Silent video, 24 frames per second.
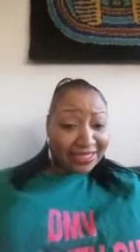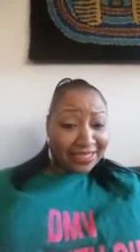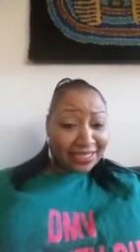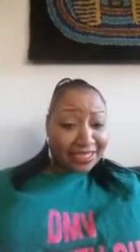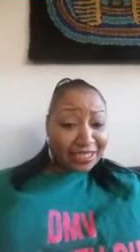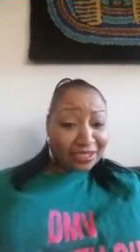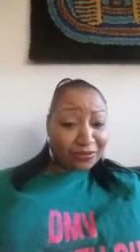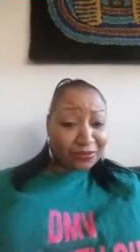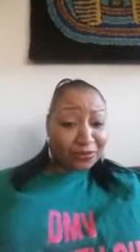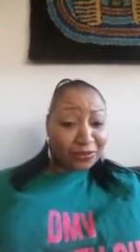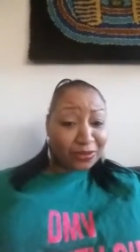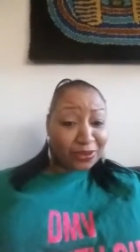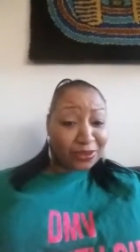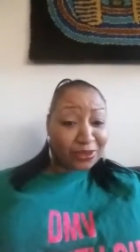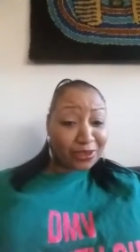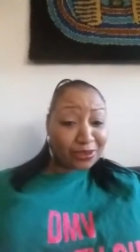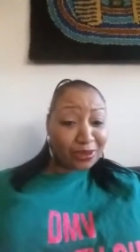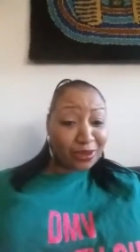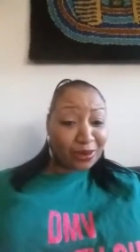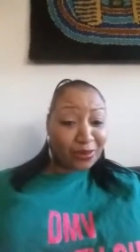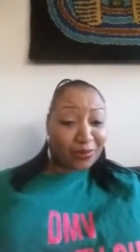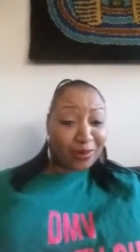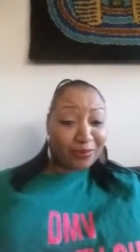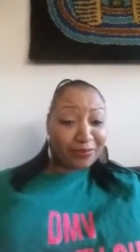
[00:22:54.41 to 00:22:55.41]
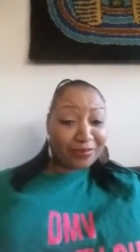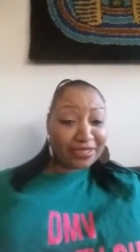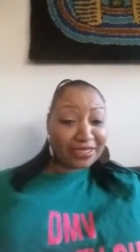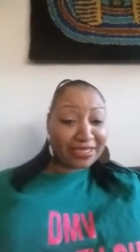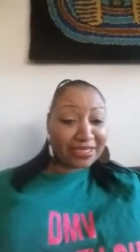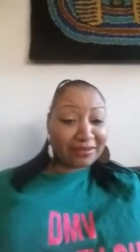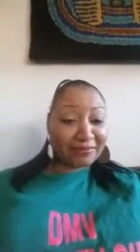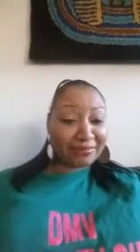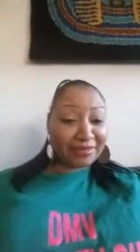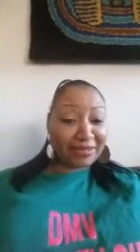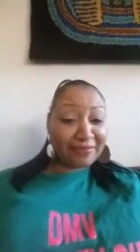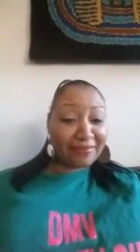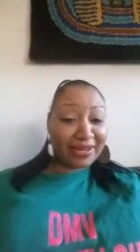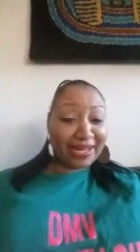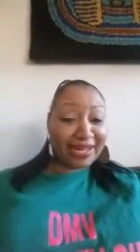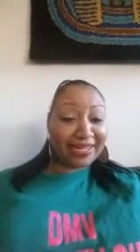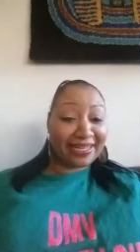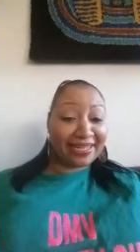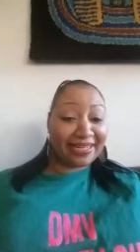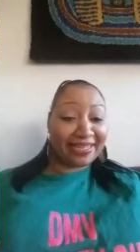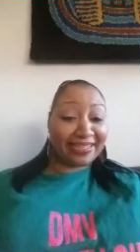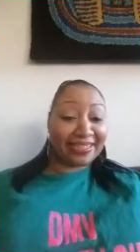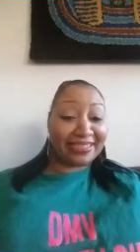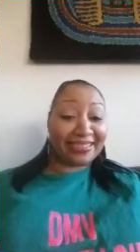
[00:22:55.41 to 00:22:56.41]
It's a full soul won't be tempted by
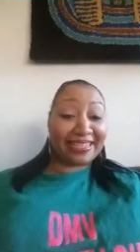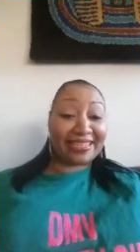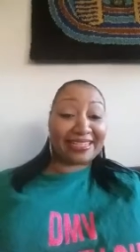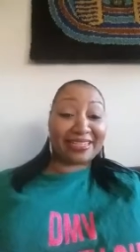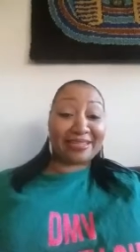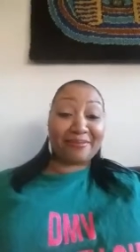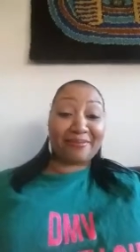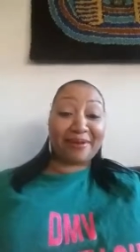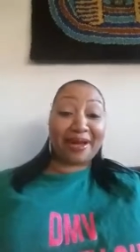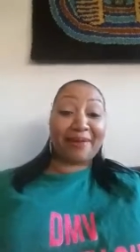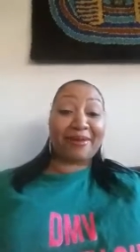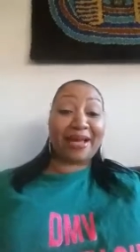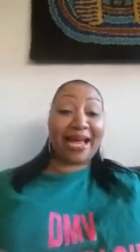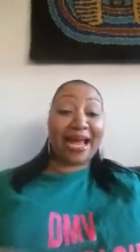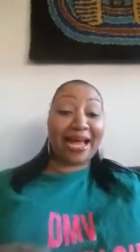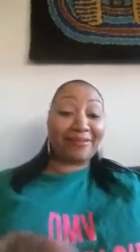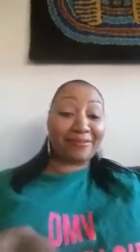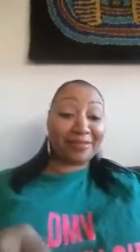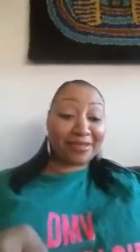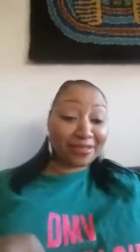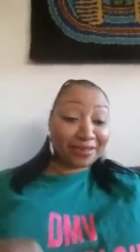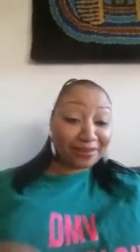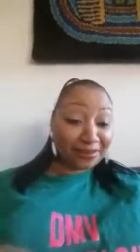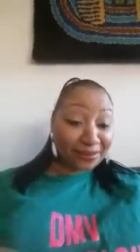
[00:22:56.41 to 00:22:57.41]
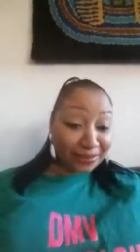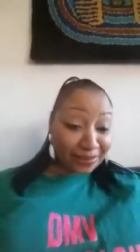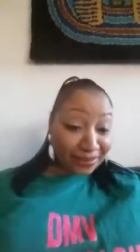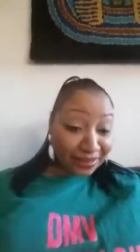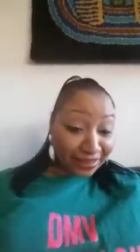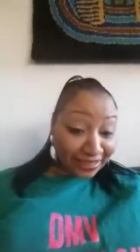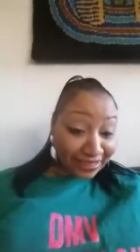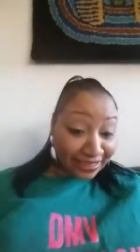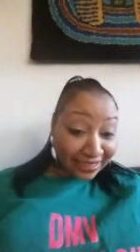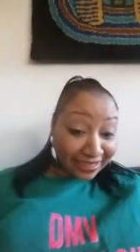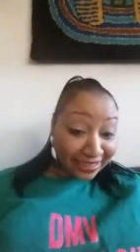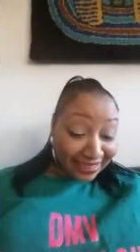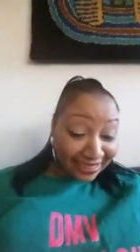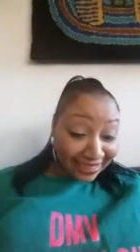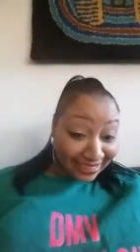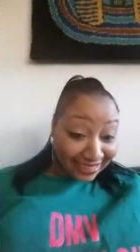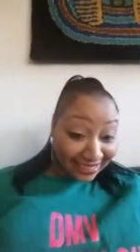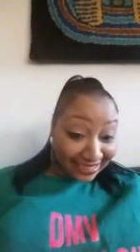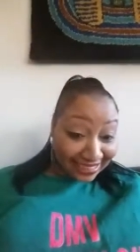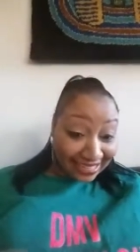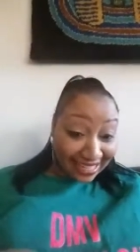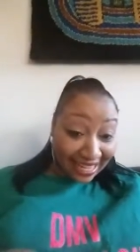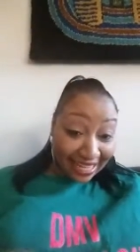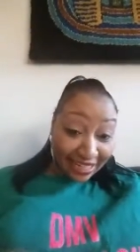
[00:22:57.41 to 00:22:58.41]
honey. That's the Bible. Absolutely.
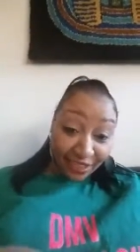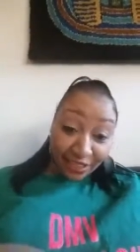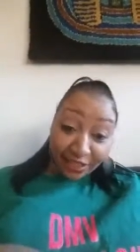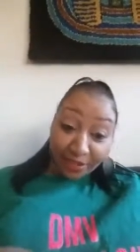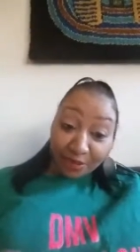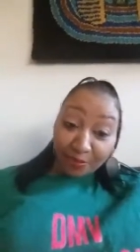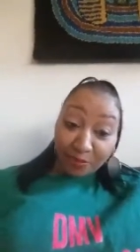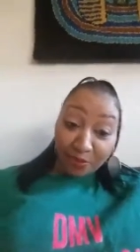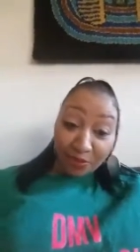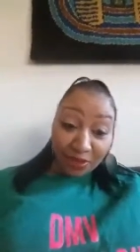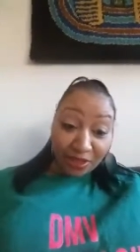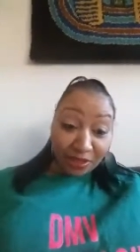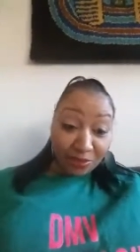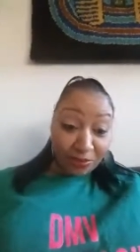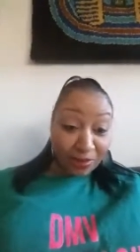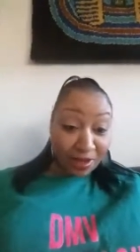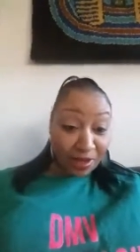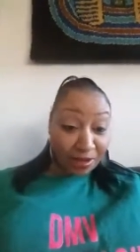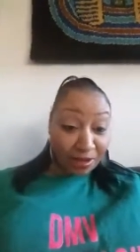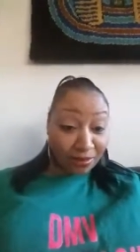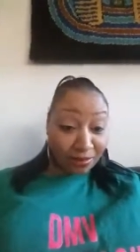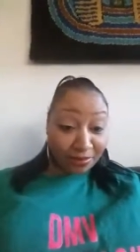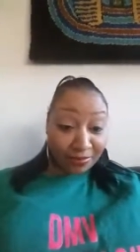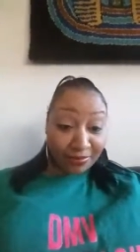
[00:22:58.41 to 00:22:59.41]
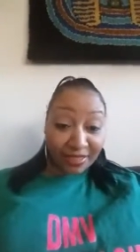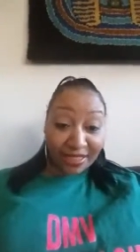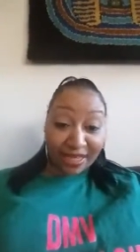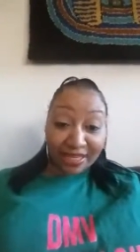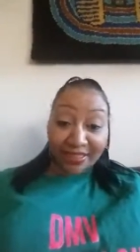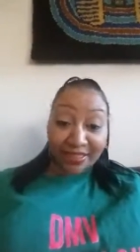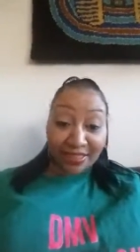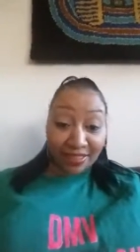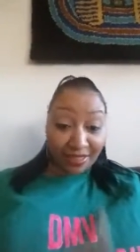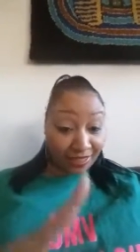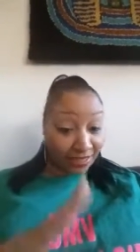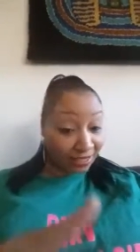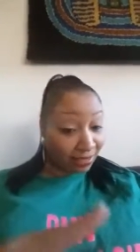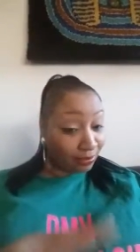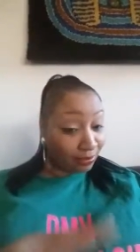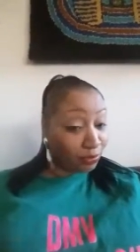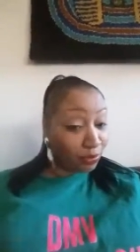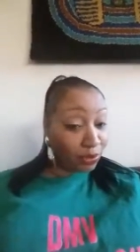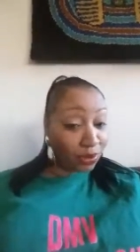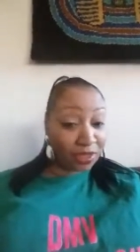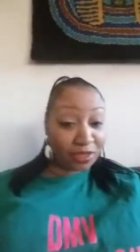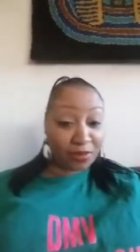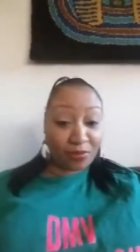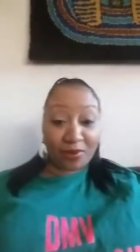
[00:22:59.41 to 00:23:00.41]
Yeah, you're more than welcome. Thanks.
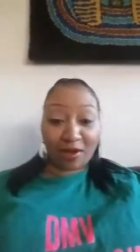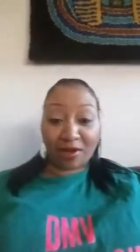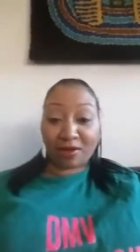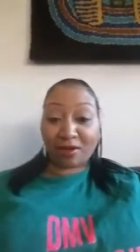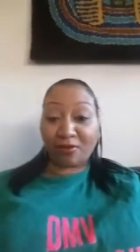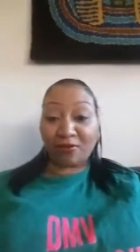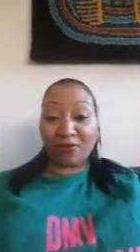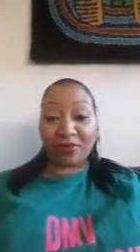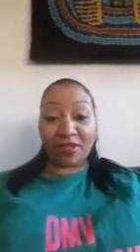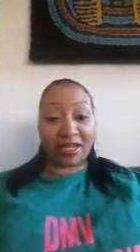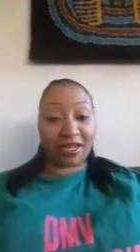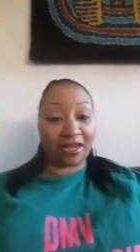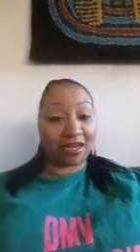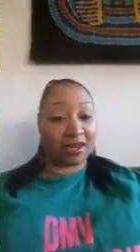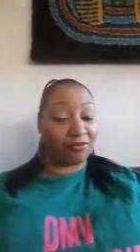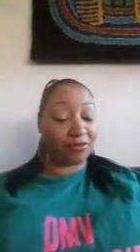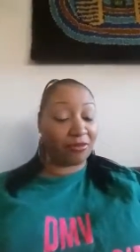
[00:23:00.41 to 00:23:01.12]
More than welcome for that